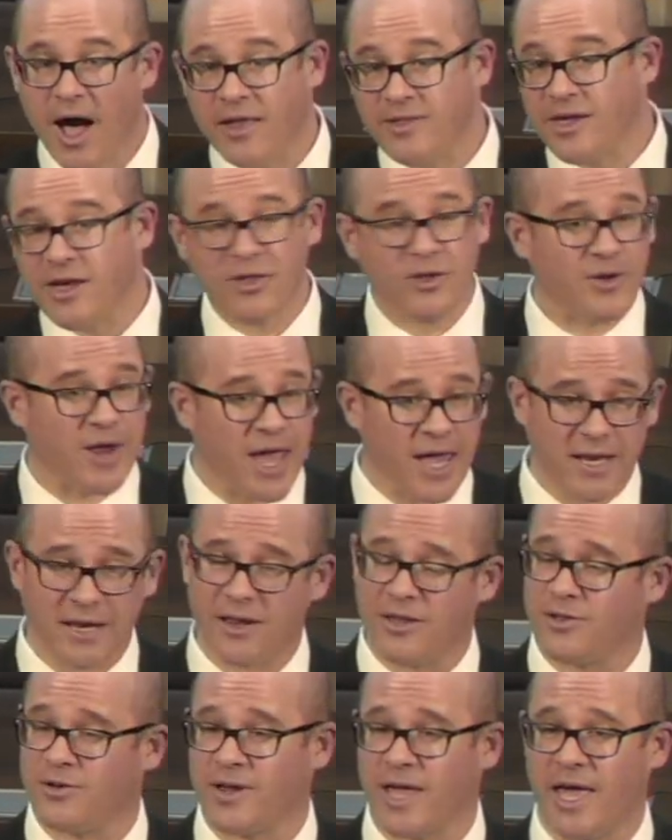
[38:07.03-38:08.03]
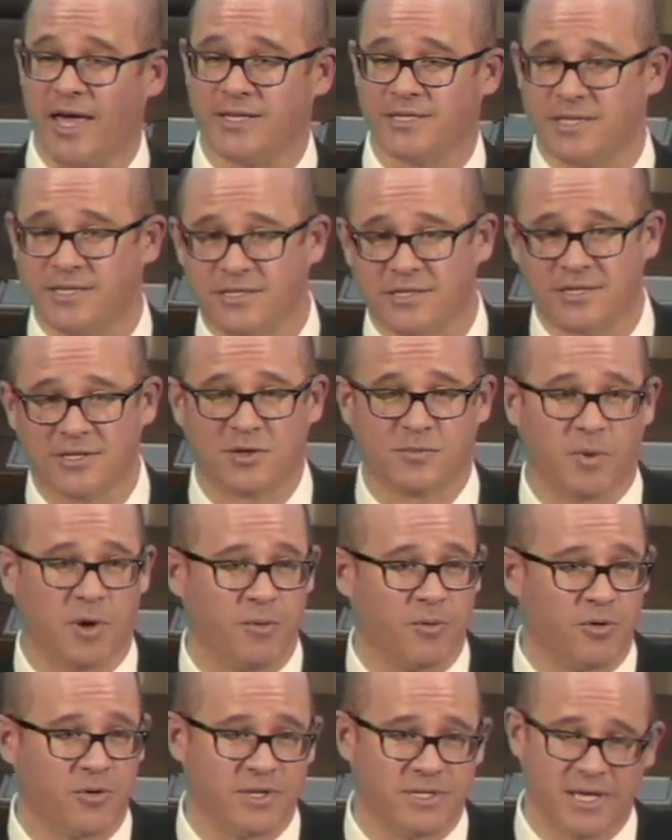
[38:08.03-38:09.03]
On the other hand, in other cases, the
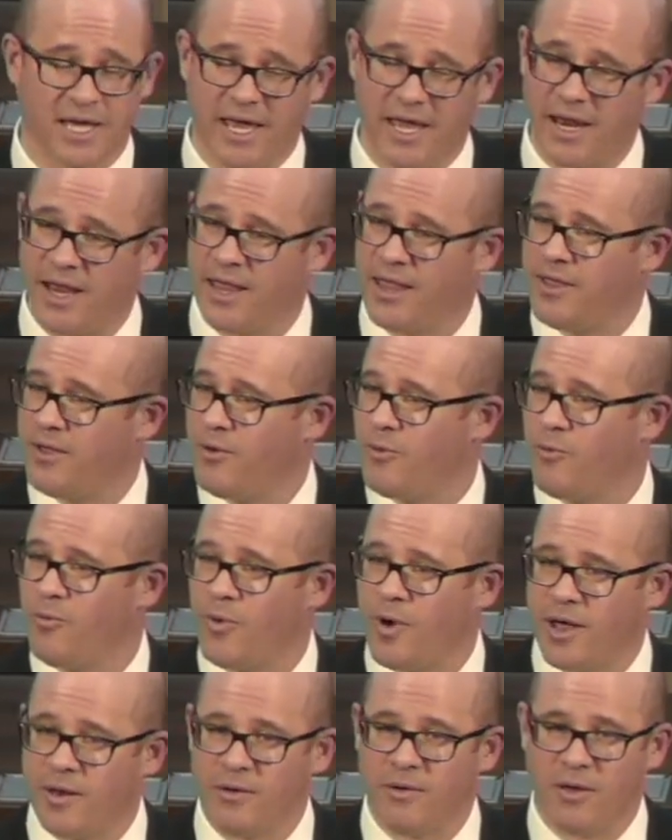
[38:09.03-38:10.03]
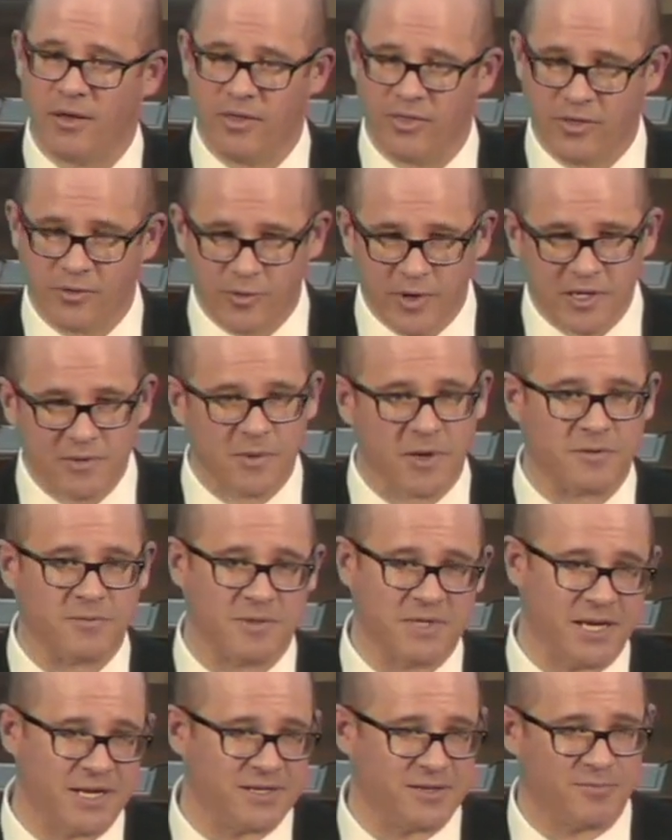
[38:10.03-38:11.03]
Supreme Court has said what the reasonable
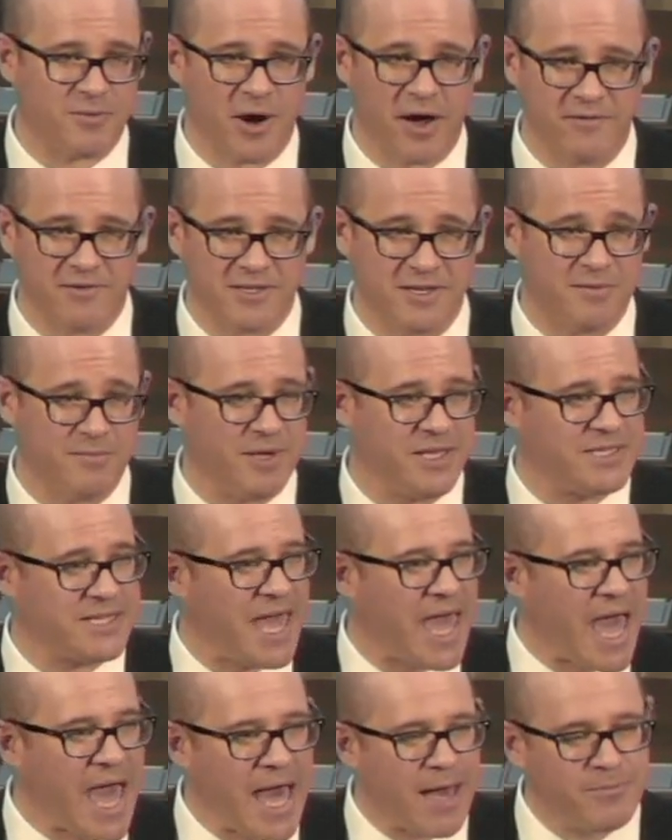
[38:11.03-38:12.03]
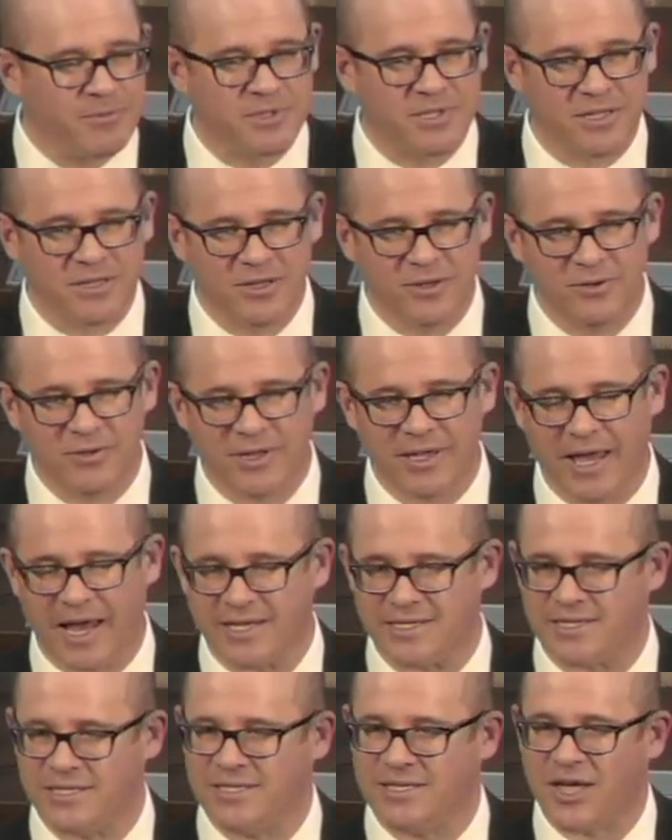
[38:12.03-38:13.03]
expectation of privacy means absolutely
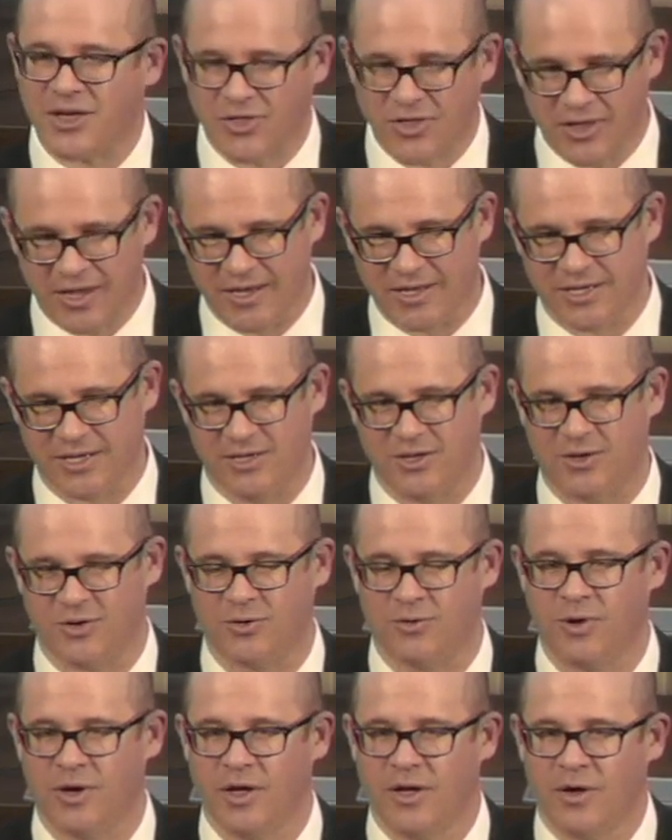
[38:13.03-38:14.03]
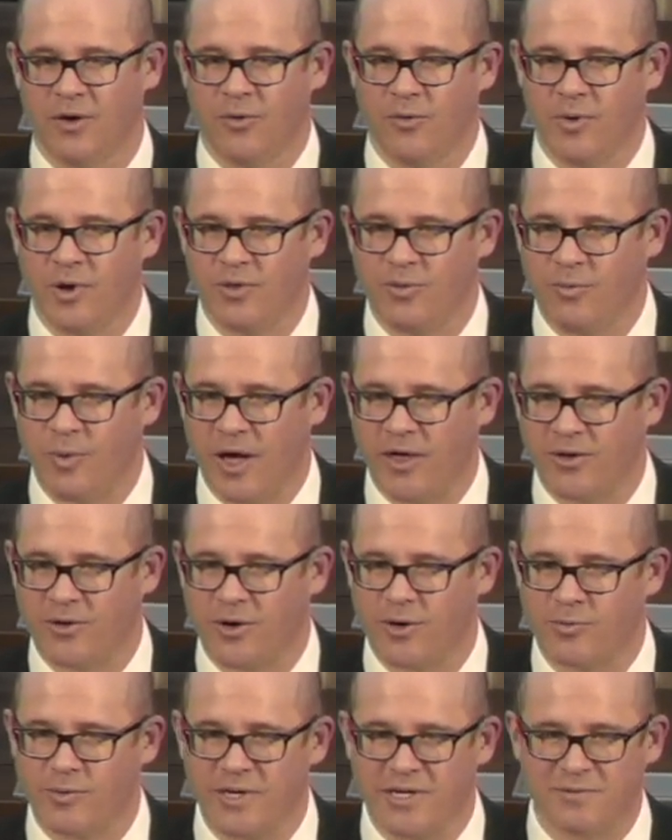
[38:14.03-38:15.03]
has nothing to do with
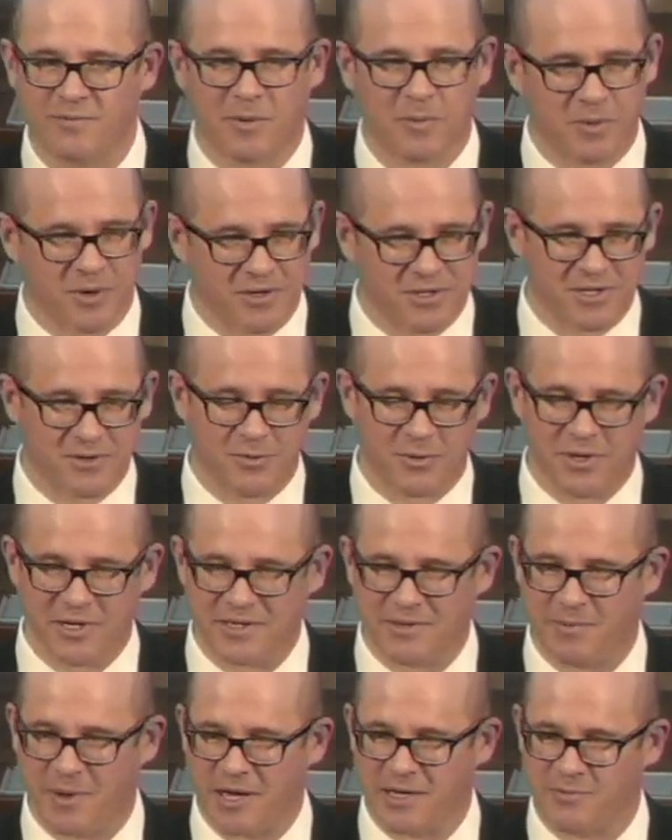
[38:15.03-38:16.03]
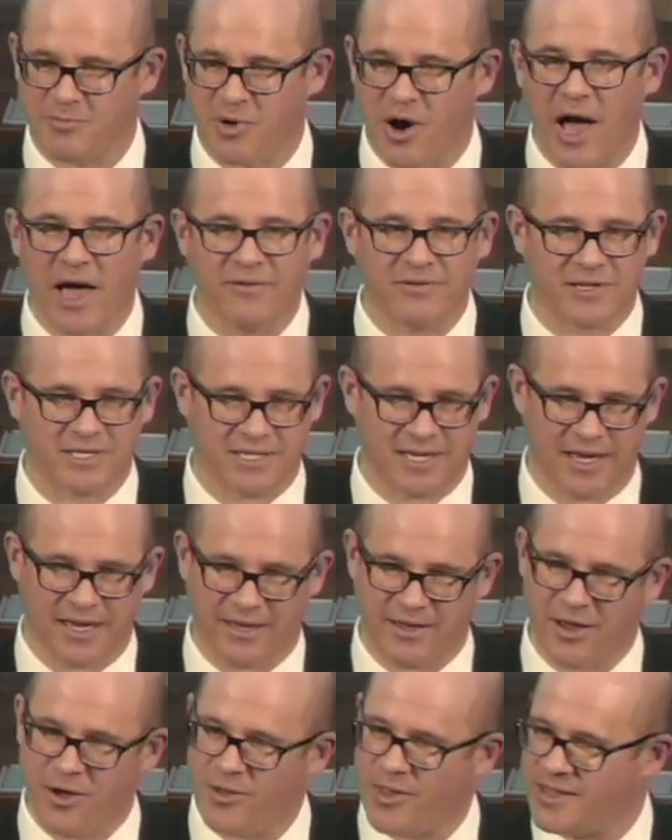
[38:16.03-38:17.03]
whether a reasonable person would expect privacy.
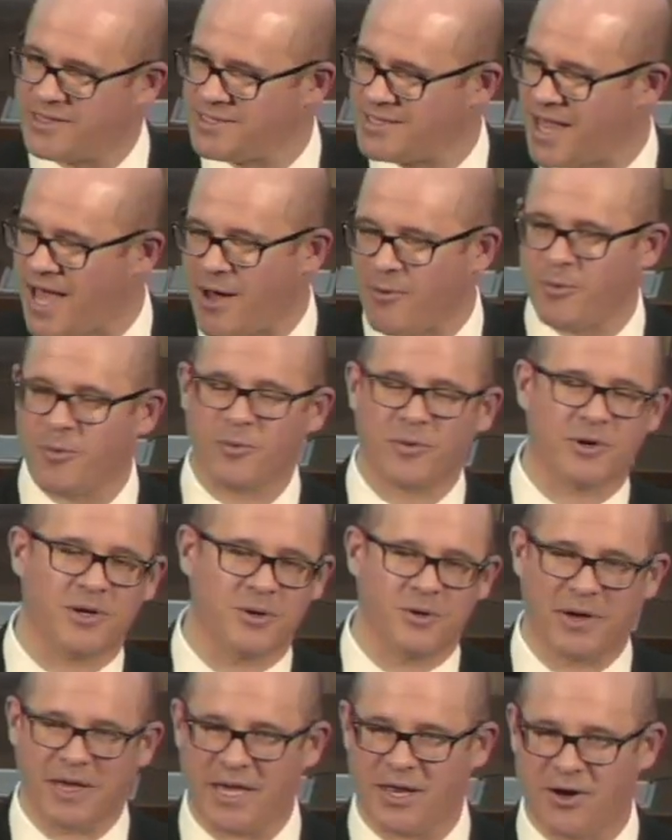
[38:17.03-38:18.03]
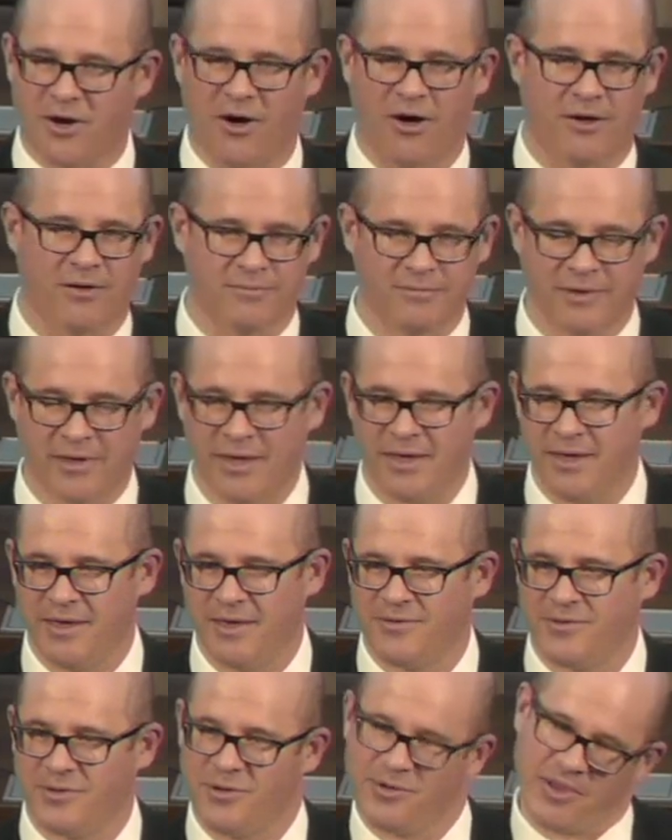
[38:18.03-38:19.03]
No, that's not what we're doing at all.
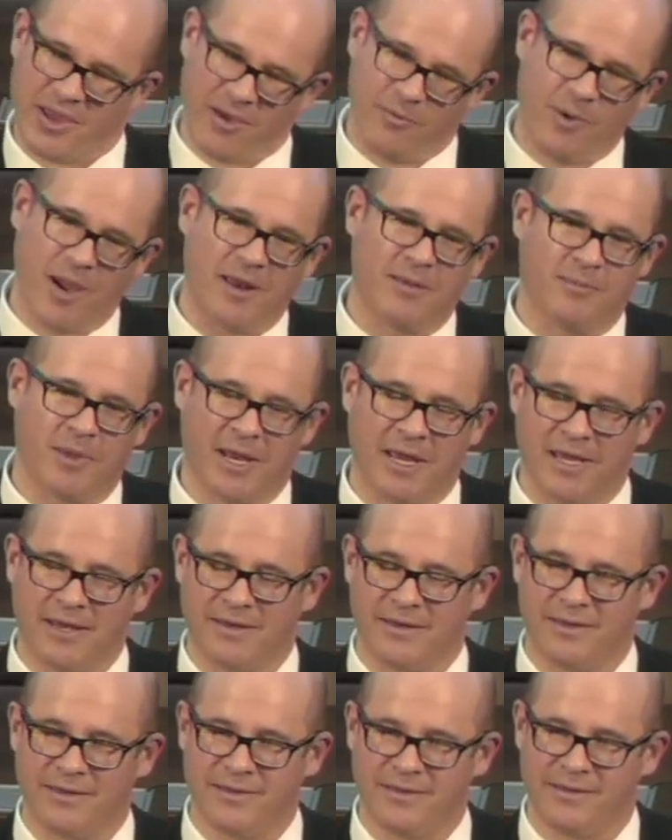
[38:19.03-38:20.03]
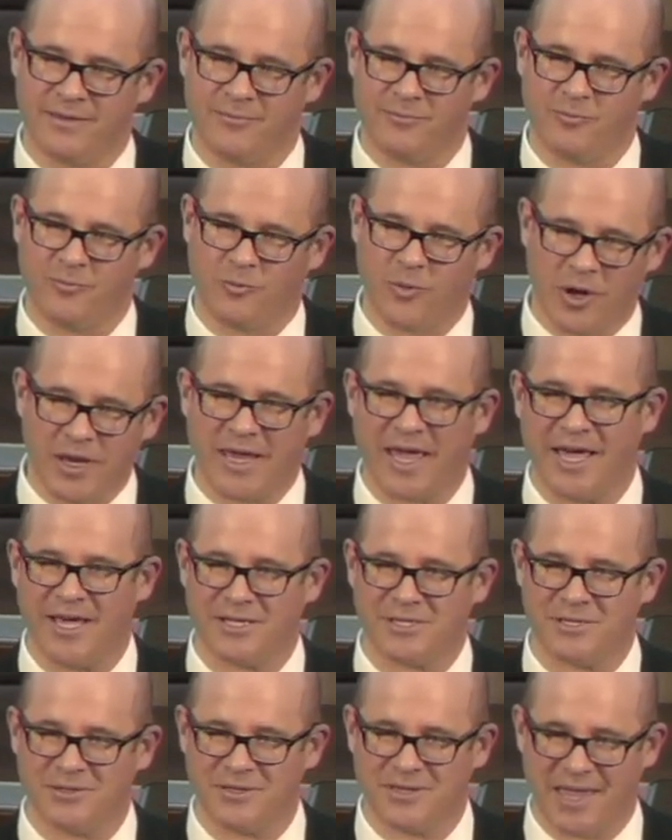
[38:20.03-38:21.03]
So you say, wait a minute. In one
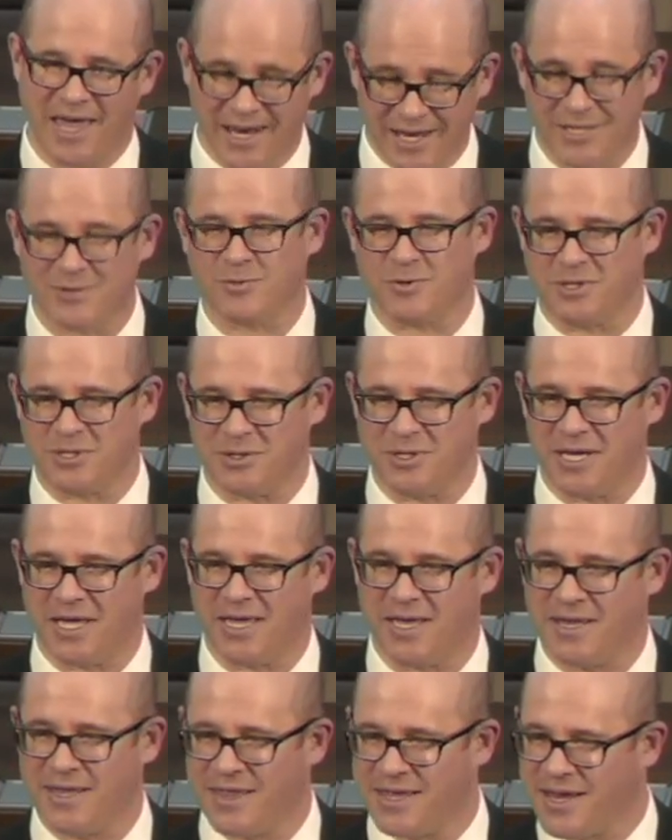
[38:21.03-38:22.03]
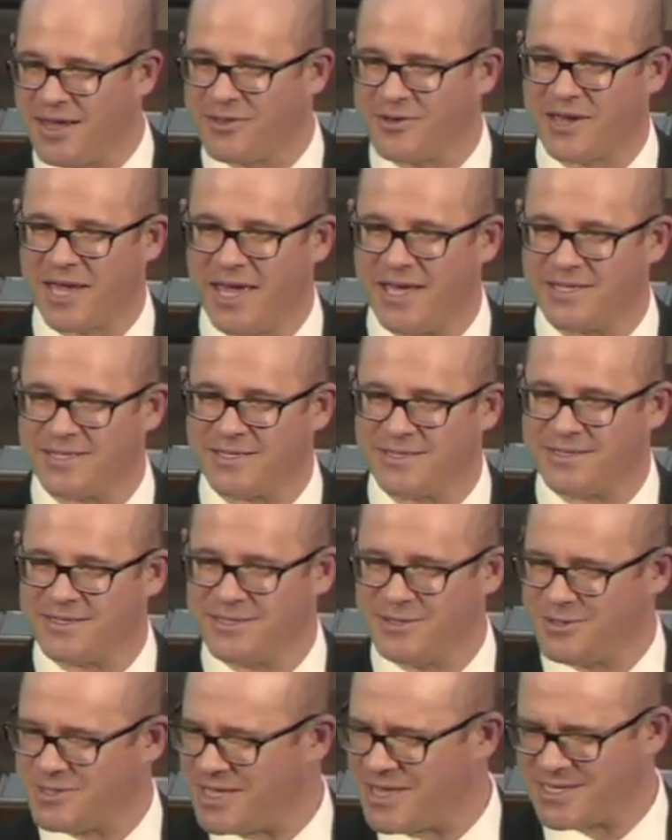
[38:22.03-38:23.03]
case, that is what you did, and in the other case,
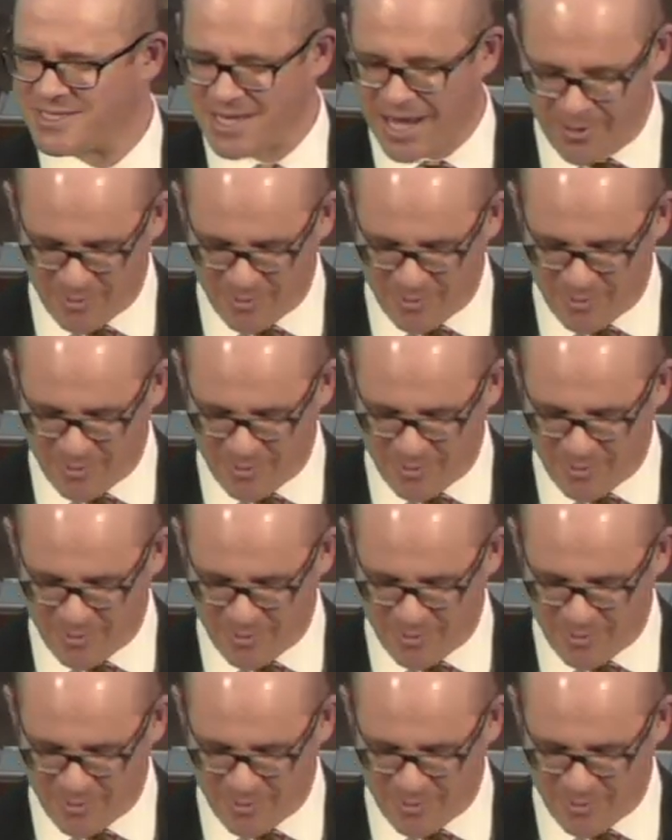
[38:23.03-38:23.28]
you say that's